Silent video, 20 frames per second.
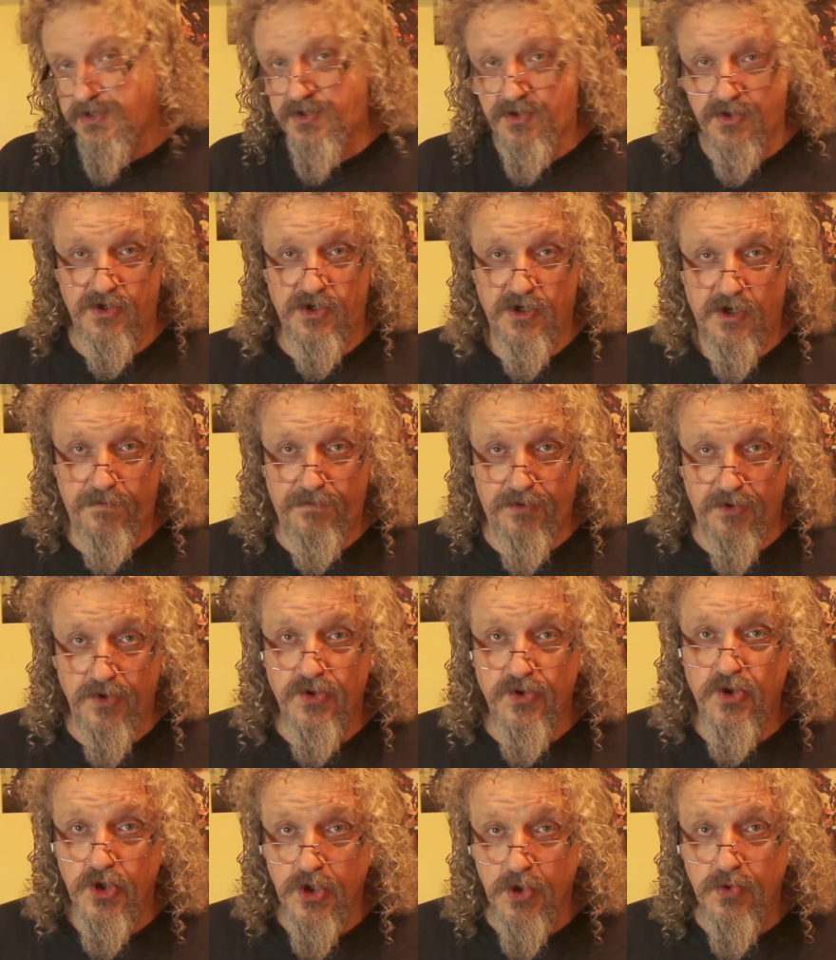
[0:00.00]
could at a
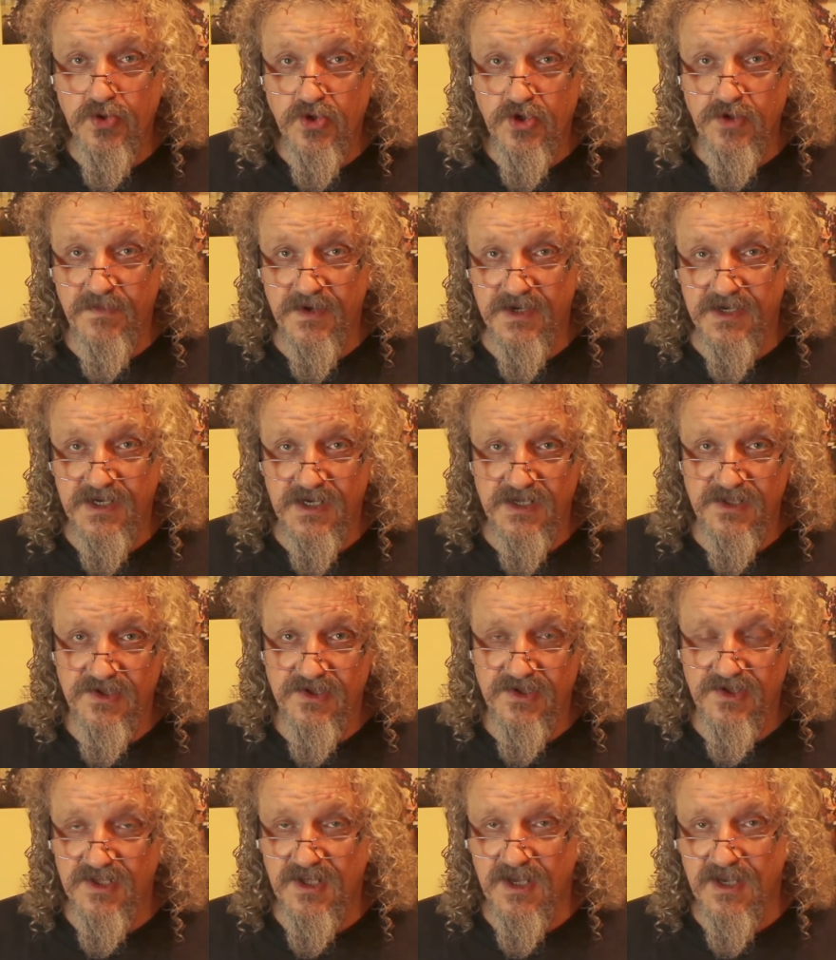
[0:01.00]
push use them
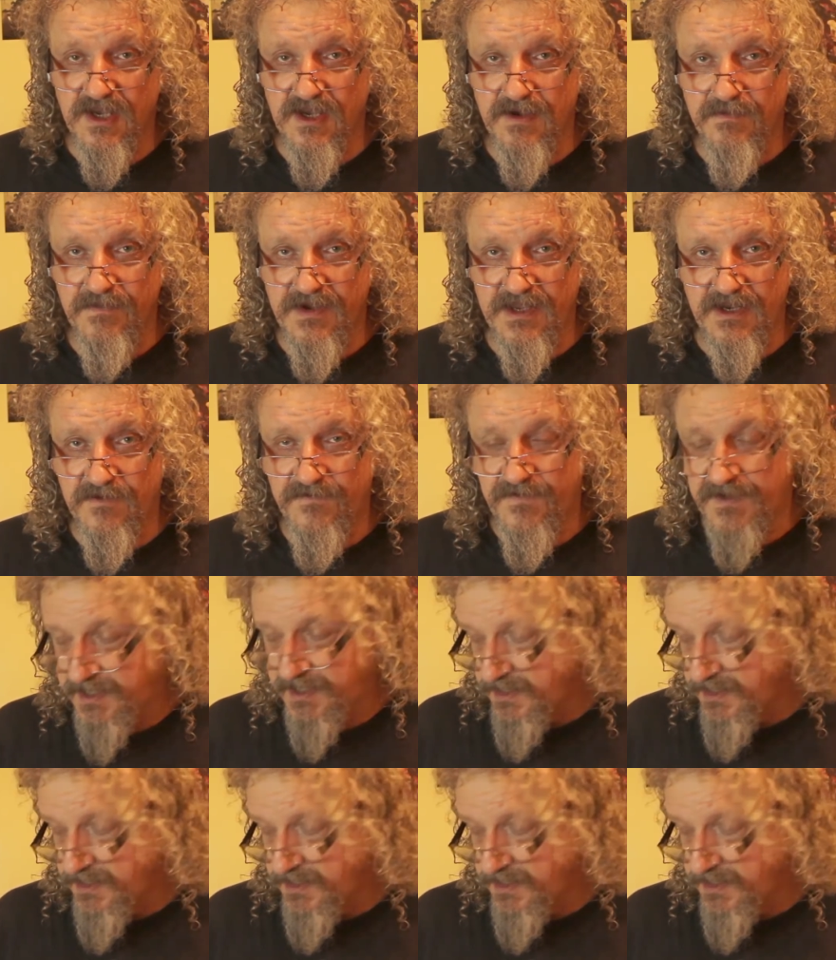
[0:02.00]
against anything